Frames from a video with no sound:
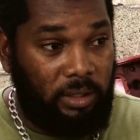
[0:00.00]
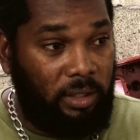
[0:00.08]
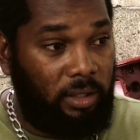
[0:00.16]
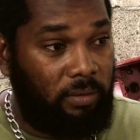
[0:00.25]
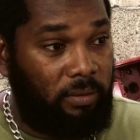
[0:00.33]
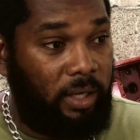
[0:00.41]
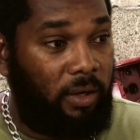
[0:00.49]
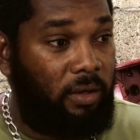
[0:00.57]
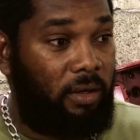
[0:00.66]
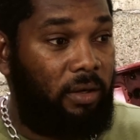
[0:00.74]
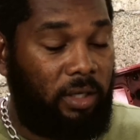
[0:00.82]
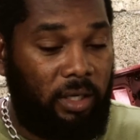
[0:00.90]
He said,
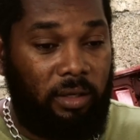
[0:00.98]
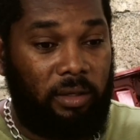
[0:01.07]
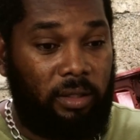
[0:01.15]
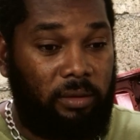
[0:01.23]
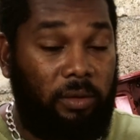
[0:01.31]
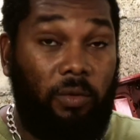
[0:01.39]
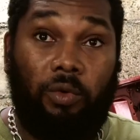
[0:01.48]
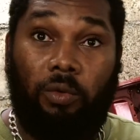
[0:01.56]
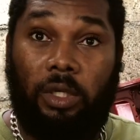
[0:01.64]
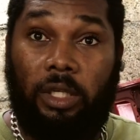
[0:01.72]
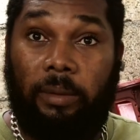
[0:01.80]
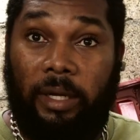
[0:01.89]
okay,
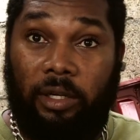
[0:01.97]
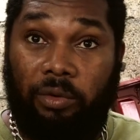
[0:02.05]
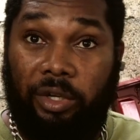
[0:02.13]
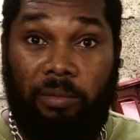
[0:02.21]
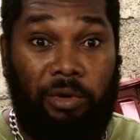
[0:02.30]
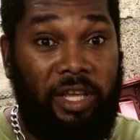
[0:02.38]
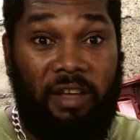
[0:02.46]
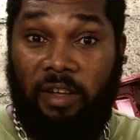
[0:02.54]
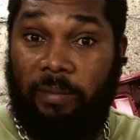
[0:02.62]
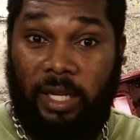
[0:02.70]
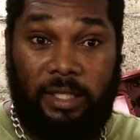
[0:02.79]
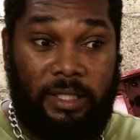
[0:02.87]
woodwork the man doing, but you have
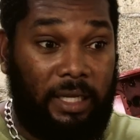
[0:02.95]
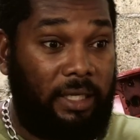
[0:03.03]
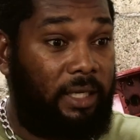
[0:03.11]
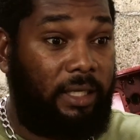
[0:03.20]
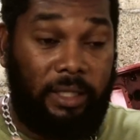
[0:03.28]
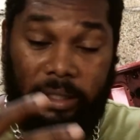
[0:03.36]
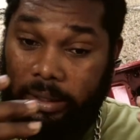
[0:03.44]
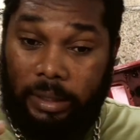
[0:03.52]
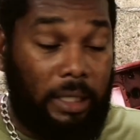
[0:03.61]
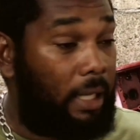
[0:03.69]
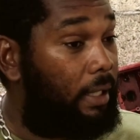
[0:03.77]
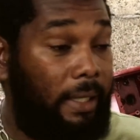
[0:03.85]
a belt sander.
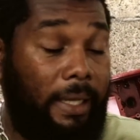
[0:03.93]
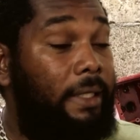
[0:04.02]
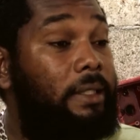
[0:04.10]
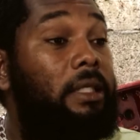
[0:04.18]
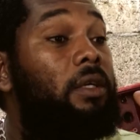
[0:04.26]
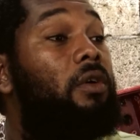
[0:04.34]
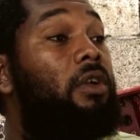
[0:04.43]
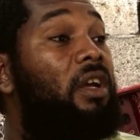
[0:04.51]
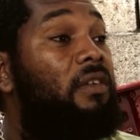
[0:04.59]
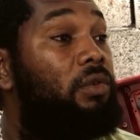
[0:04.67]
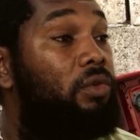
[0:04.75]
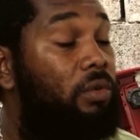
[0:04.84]
I said, all you
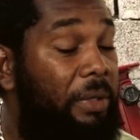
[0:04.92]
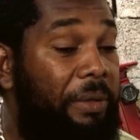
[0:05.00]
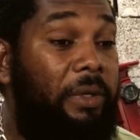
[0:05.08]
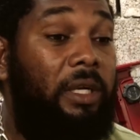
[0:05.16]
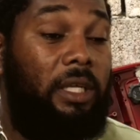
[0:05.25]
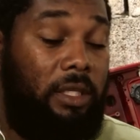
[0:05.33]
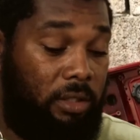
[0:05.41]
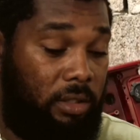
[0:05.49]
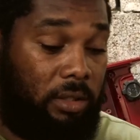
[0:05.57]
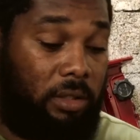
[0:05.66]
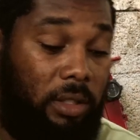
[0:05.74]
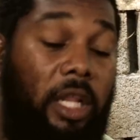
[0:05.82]
have to do now is
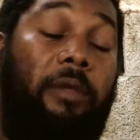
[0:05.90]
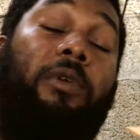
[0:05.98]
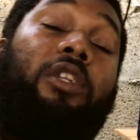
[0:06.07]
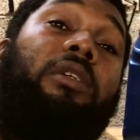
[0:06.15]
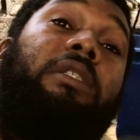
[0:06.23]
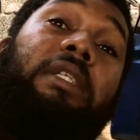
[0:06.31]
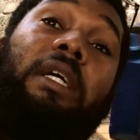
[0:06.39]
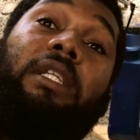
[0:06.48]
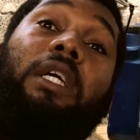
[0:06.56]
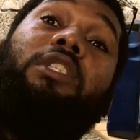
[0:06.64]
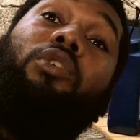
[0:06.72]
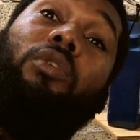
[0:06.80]
just sand
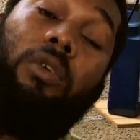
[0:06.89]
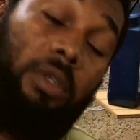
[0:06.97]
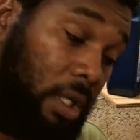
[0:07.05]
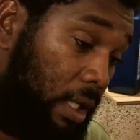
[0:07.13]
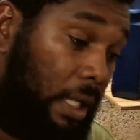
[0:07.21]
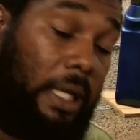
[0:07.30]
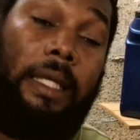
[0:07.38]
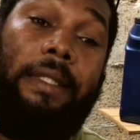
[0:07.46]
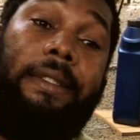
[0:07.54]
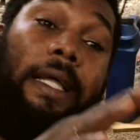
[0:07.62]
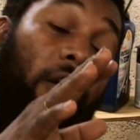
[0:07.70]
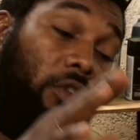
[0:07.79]
that down.
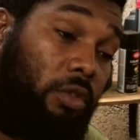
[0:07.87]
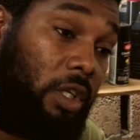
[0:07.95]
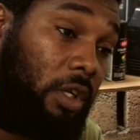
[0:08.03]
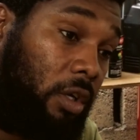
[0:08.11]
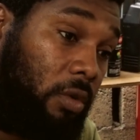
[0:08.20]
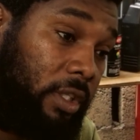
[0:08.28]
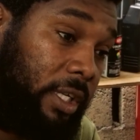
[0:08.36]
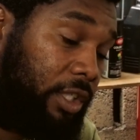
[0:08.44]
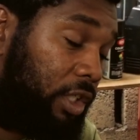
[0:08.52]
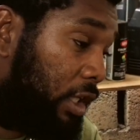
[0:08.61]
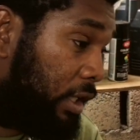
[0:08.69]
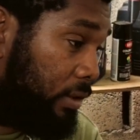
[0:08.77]
I have to take out that quarter
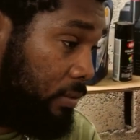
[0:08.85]
engine.